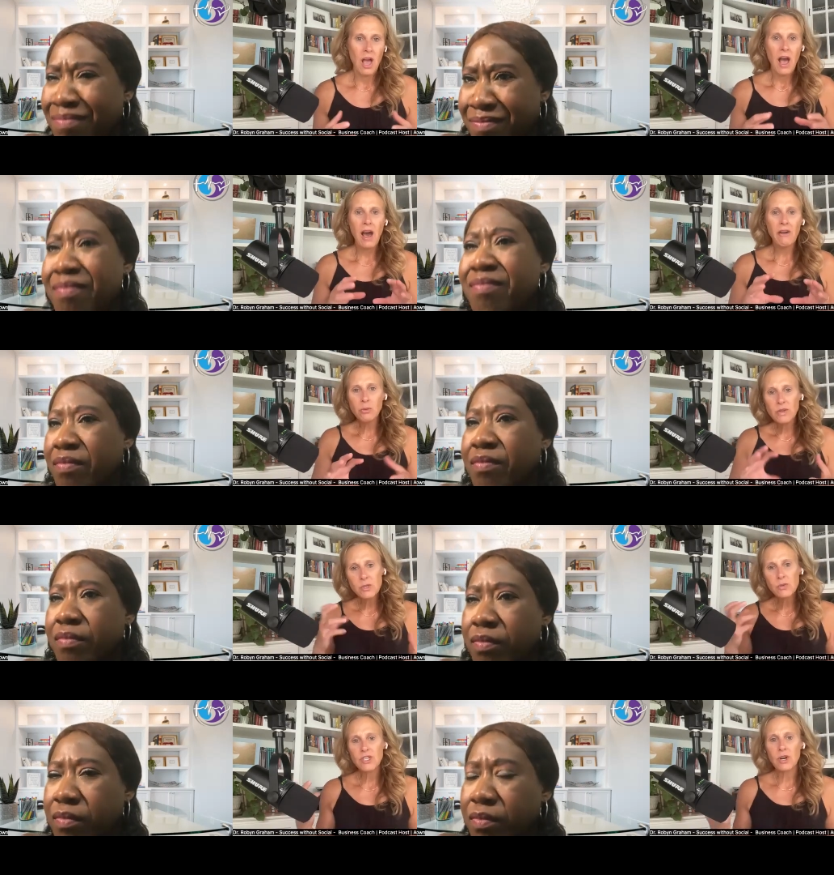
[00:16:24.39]
Speaker 1: How do we
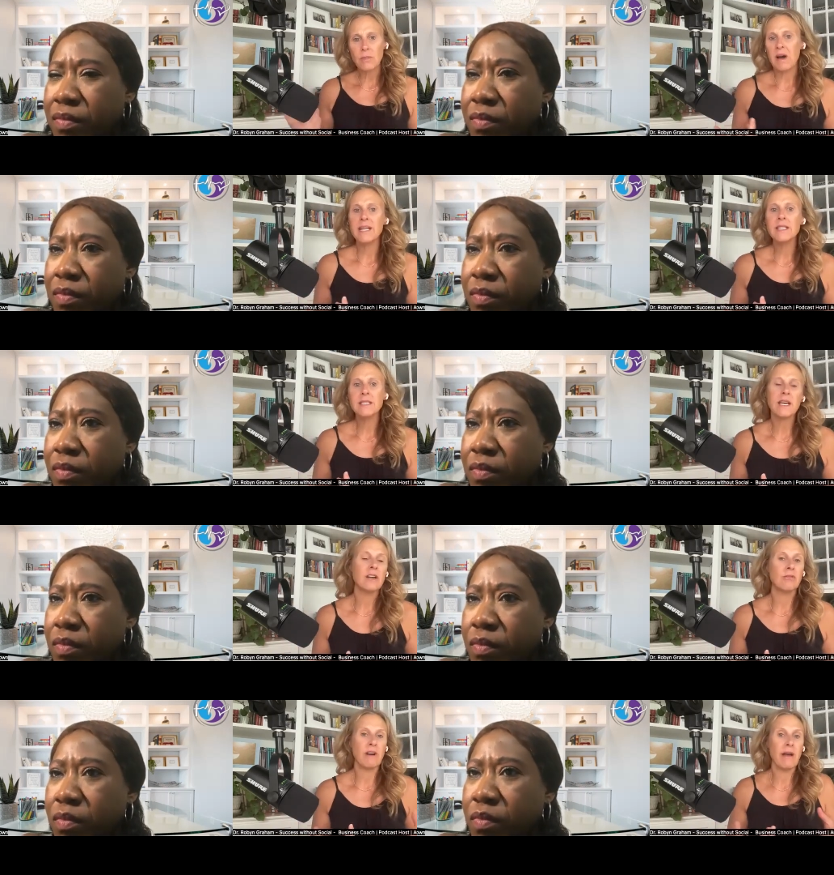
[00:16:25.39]
switch our mindset
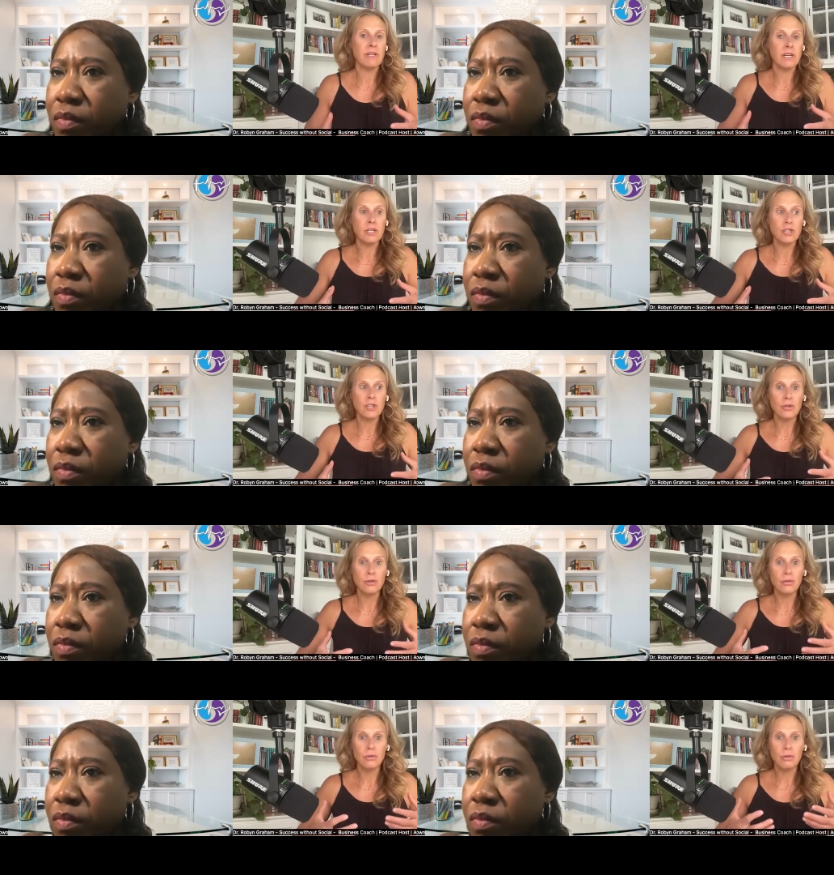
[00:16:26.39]
around it
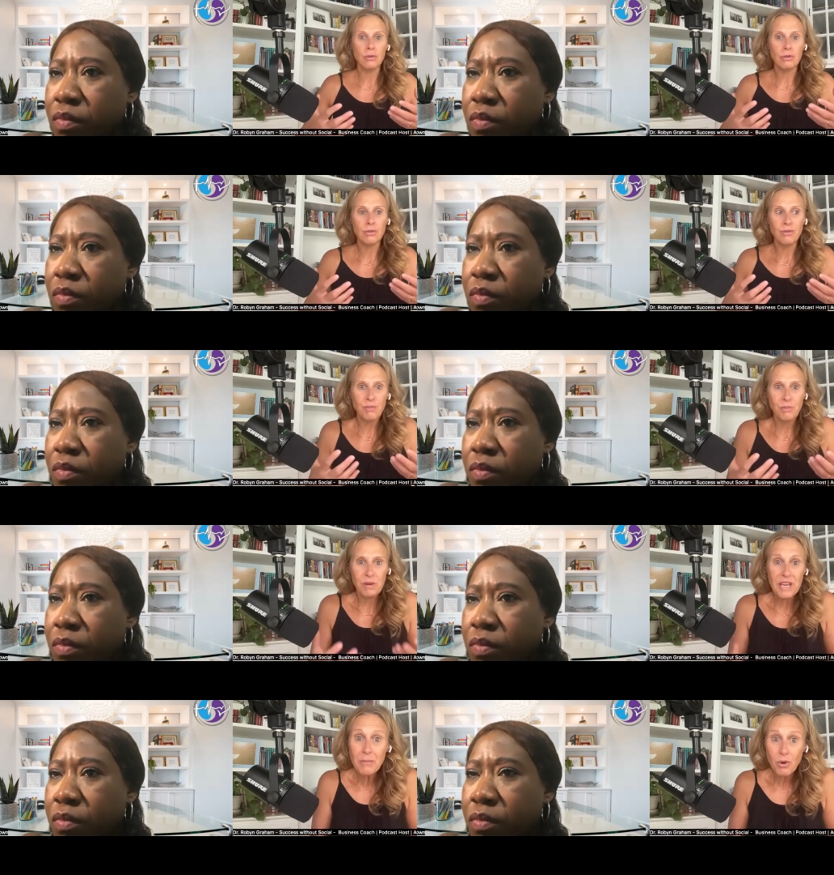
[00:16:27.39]
to
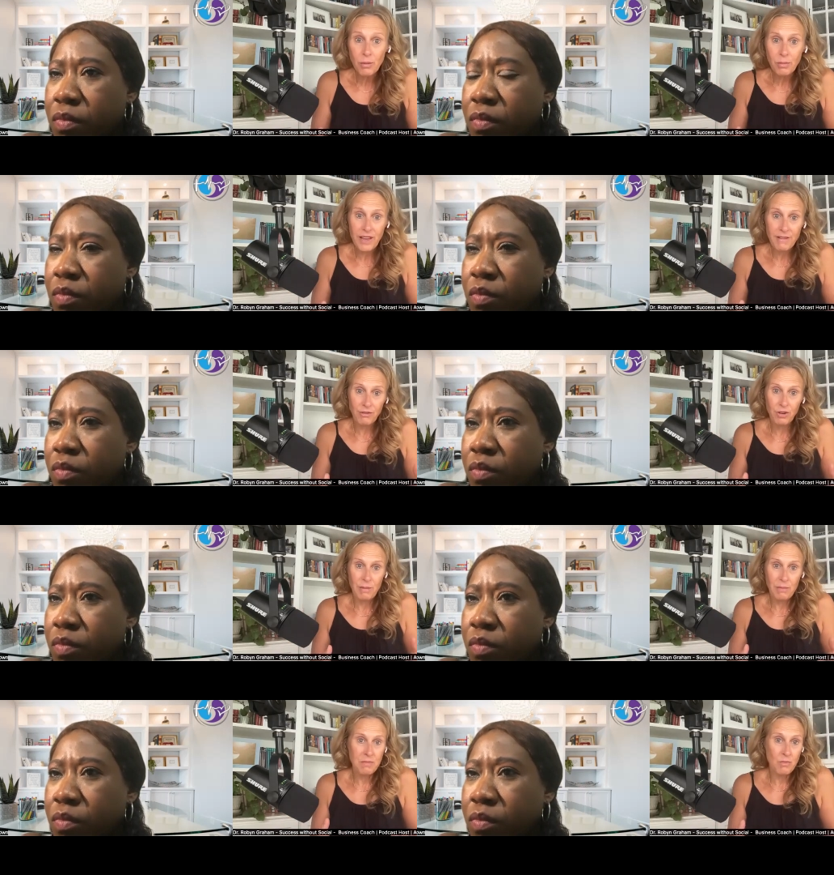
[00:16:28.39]
be more playful
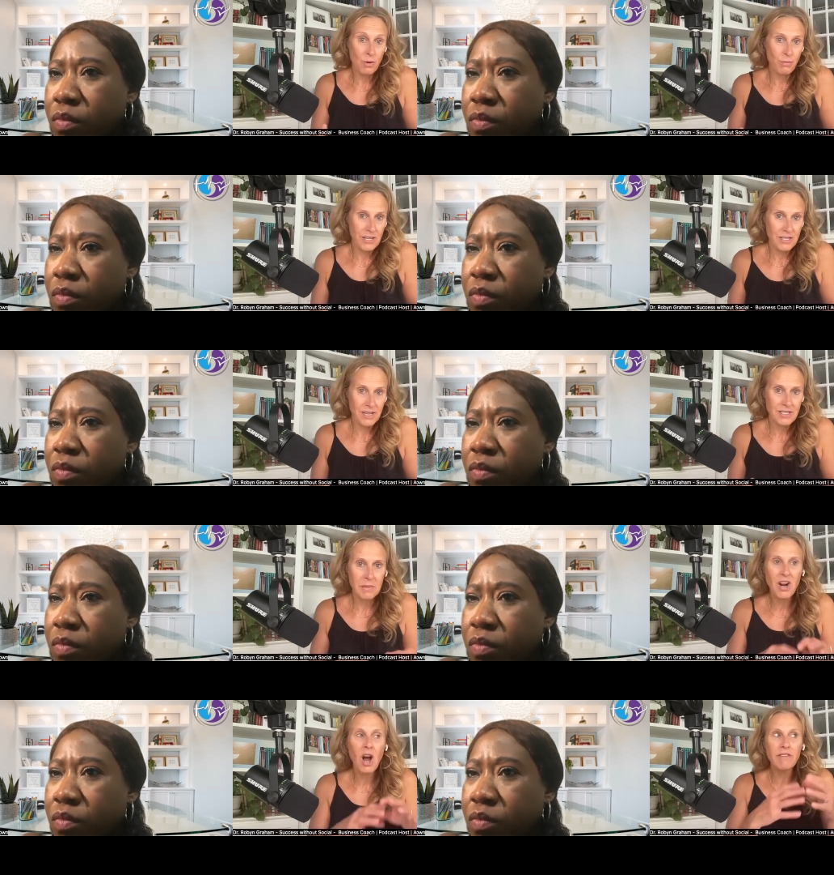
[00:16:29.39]
and be more present? I
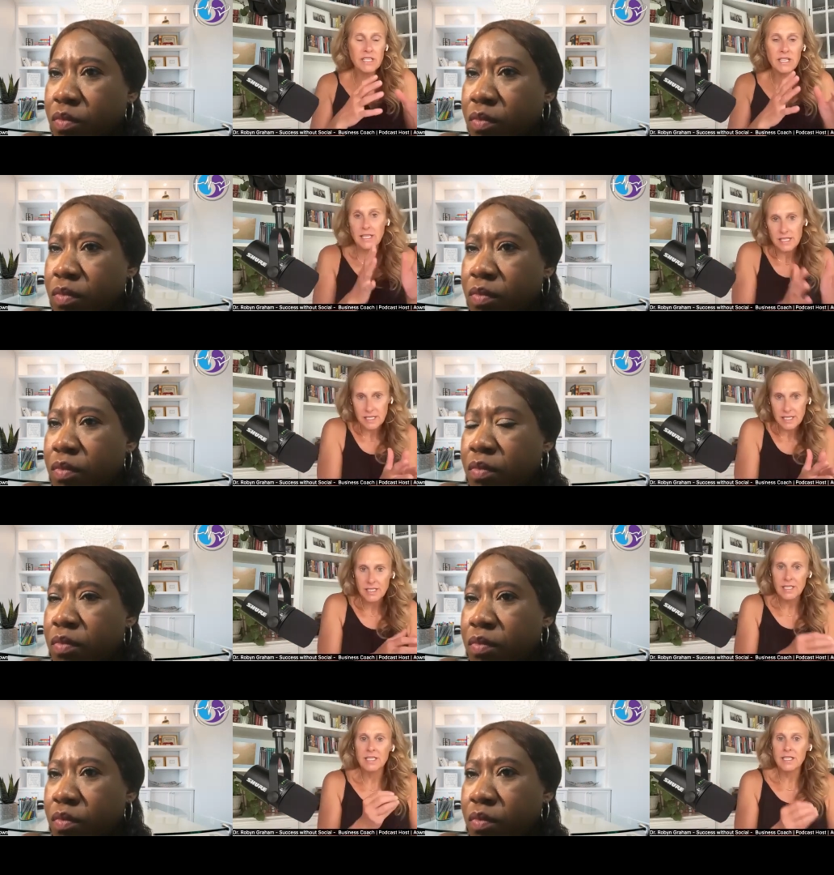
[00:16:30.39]
mean, obviously the
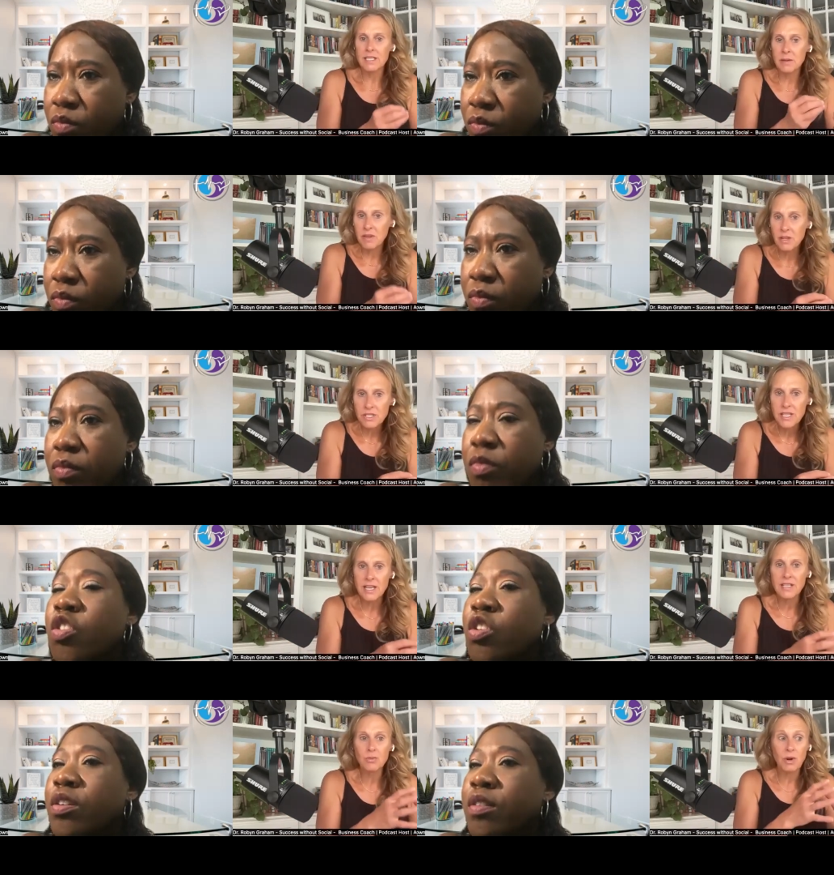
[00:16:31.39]
senses and some of those
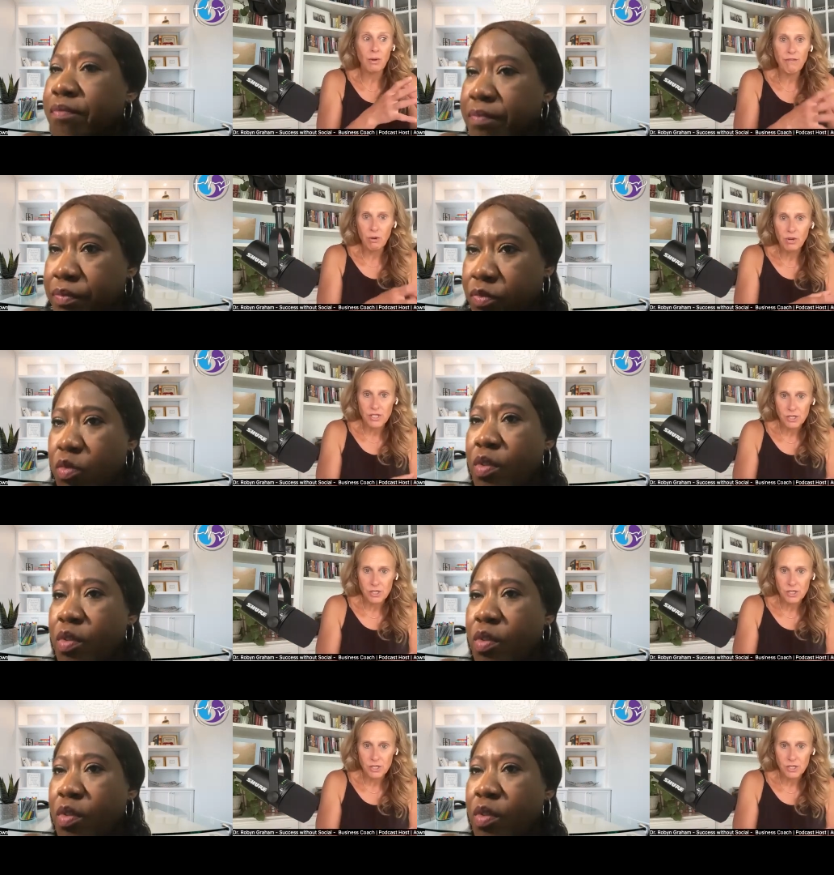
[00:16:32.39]
things where we focus